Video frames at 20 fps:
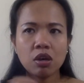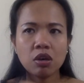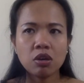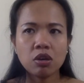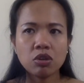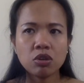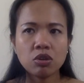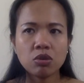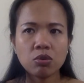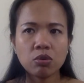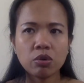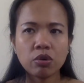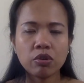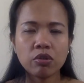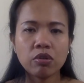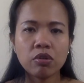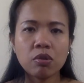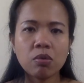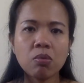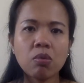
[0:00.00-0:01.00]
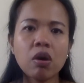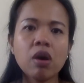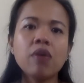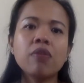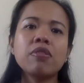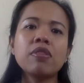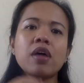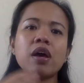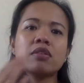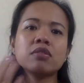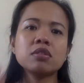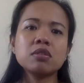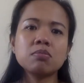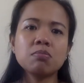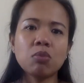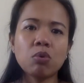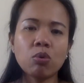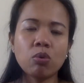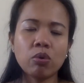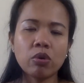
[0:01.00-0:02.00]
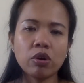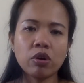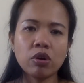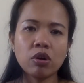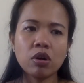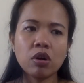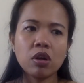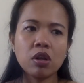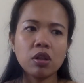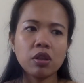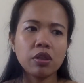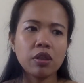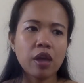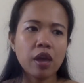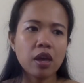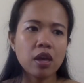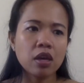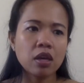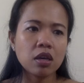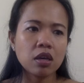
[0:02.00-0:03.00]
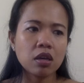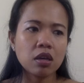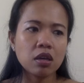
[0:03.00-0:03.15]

you're the one that's more like